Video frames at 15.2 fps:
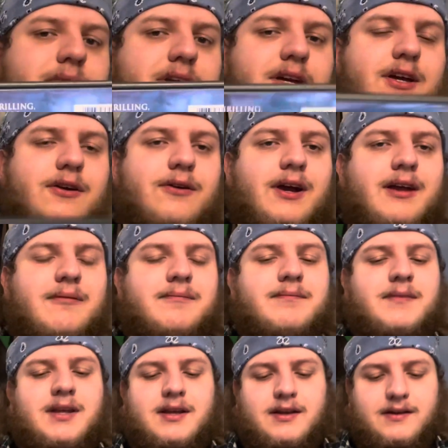Alright,
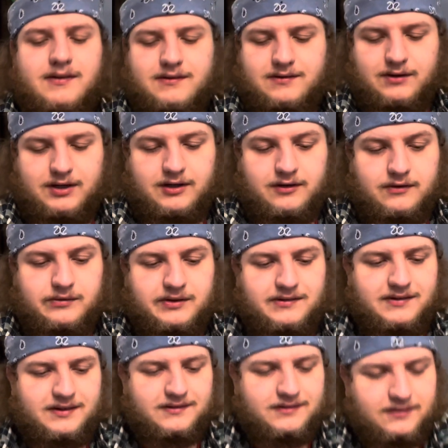so here's what it
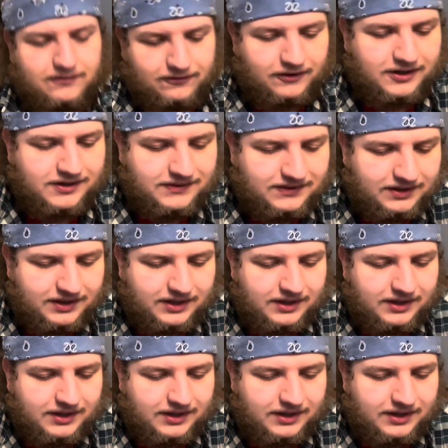says on the front.